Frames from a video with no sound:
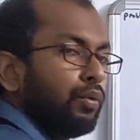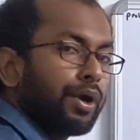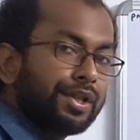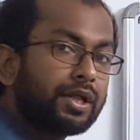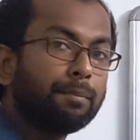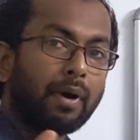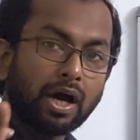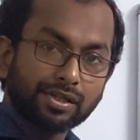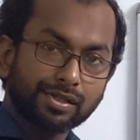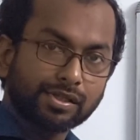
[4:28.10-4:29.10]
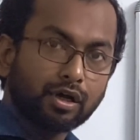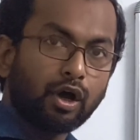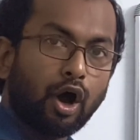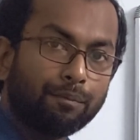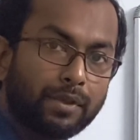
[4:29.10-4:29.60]
What is the mass
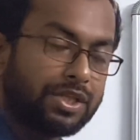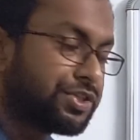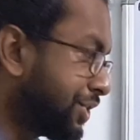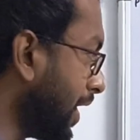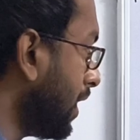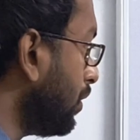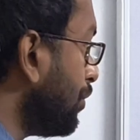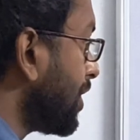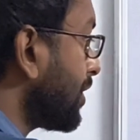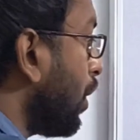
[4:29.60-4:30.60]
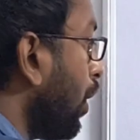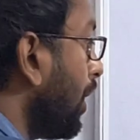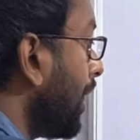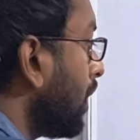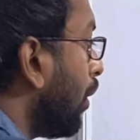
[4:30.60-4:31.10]
of the chain which has
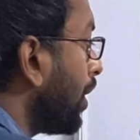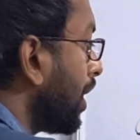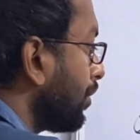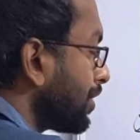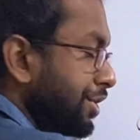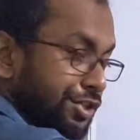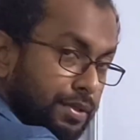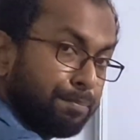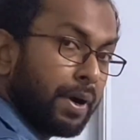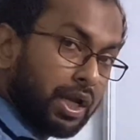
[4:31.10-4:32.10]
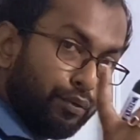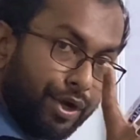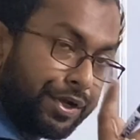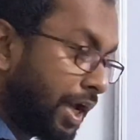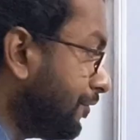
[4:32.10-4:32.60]
already gone into the system per
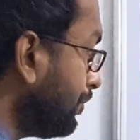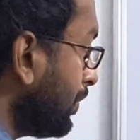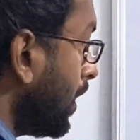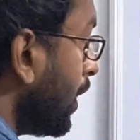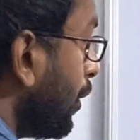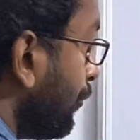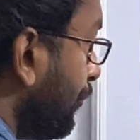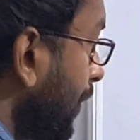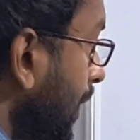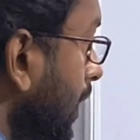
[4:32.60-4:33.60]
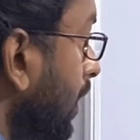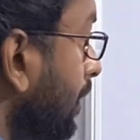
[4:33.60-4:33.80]
unit time? V